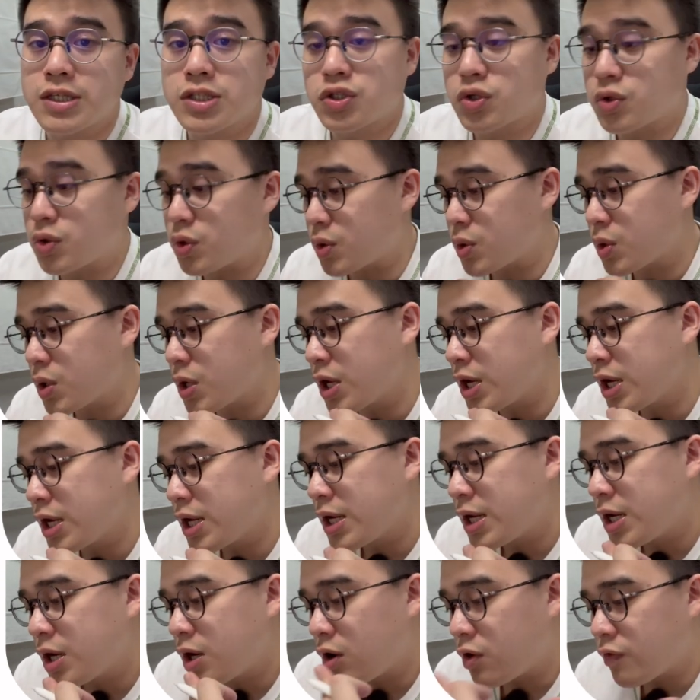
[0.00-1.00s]
So
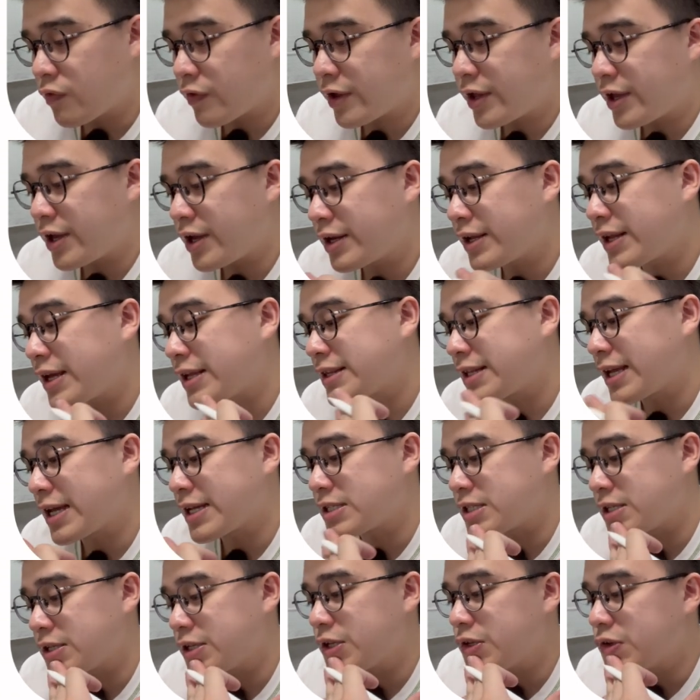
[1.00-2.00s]
over here, they're
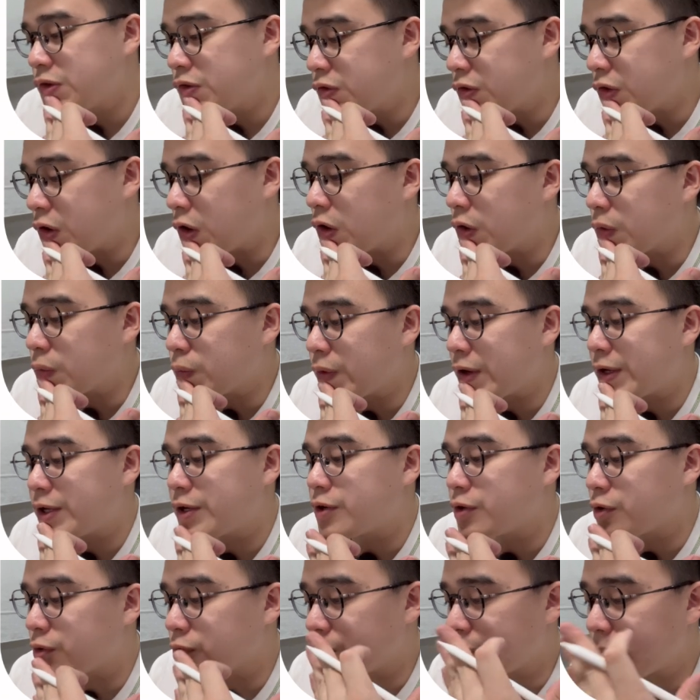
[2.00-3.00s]
testing you on
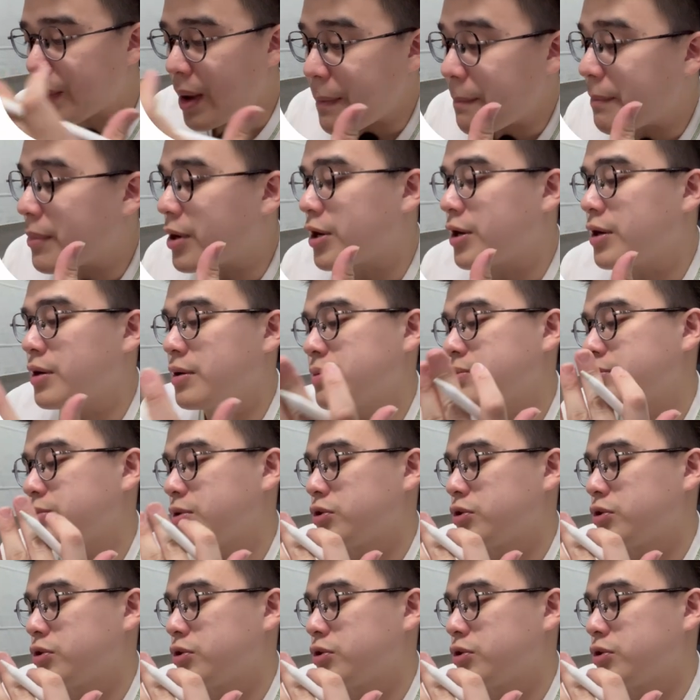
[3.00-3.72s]
whether you remember